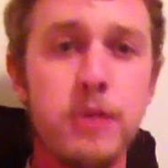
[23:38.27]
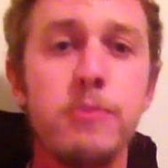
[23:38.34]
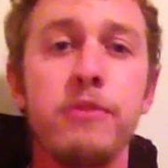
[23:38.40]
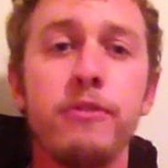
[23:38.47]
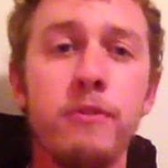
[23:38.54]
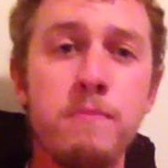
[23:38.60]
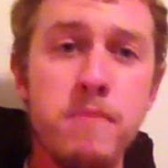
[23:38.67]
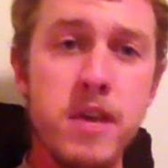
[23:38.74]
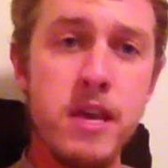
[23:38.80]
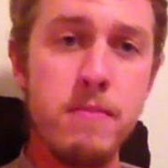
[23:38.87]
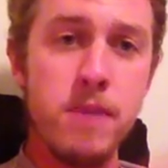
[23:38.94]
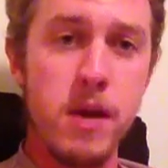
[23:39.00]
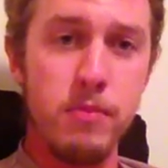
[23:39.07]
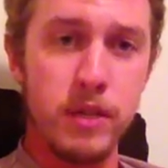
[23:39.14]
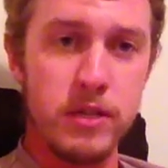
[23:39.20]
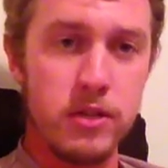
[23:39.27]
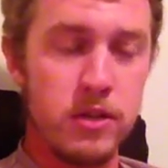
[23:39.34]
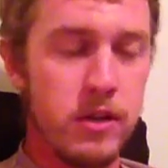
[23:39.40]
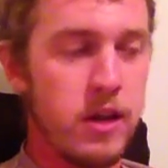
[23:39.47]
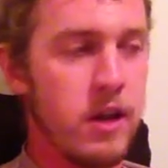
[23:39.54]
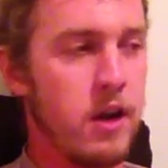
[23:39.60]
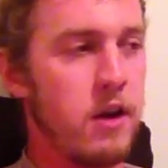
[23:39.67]
but for me, my blister
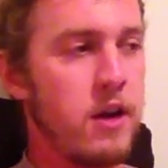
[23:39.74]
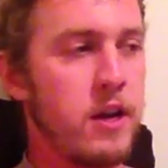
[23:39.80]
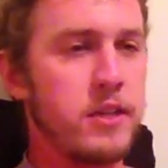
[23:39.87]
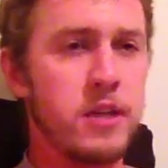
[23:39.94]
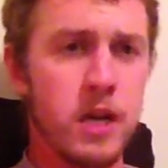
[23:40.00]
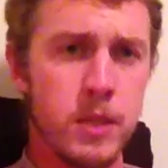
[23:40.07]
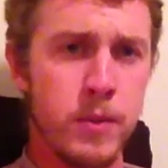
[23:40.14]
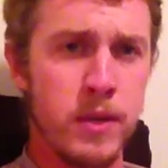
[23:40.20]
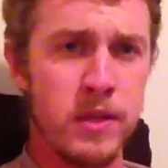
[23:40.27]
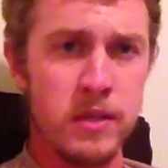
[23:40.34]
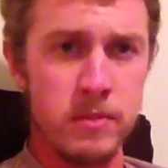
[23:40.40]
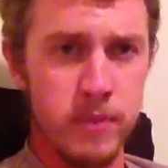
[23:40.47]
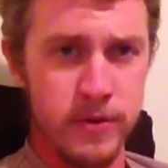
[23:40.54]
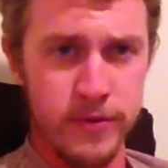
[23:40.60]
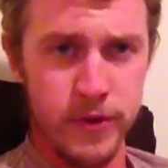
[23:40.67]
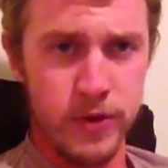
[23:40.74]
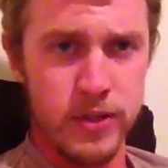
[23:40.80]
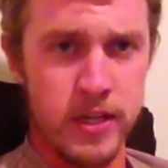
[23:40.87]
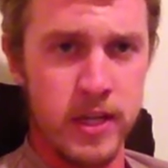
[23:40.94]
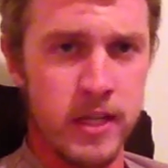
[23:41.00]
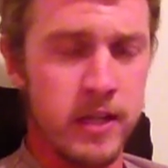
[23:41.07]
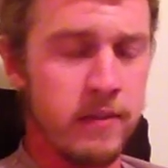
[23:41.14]
care, and I talked about this in my first
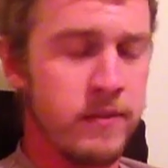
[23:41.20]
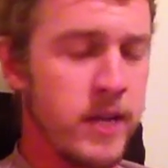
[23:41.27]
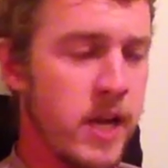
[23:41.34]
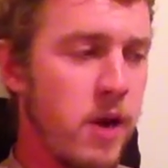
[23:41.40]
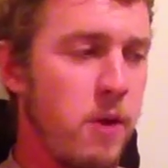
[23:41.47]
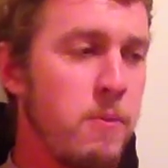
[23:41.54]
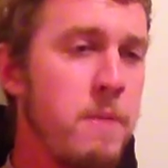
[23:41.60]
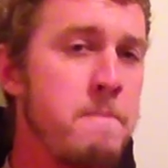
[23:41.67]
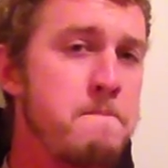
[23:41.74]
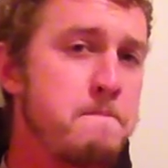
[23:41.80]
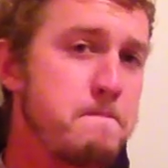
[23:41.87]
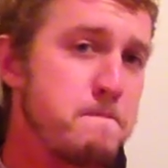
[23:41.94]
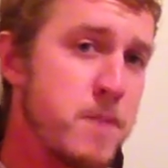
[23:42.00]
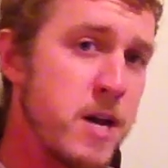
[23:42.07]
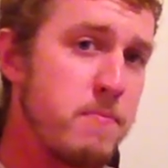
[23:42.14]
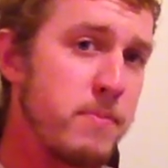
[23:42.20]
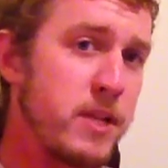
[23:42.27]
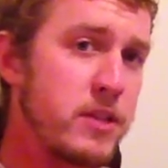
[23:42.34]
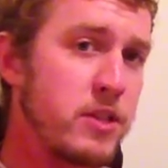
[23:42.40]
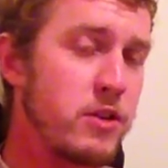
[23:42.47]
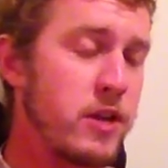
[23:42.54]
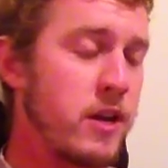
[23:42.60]
aid kit video, but my
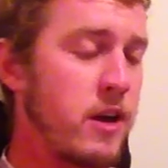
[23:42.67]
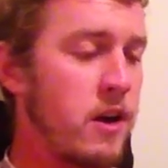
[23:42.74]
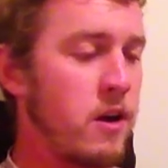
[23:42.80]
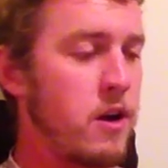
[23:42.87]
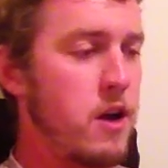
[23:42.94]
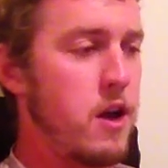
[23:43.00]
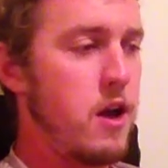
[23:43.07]
blister care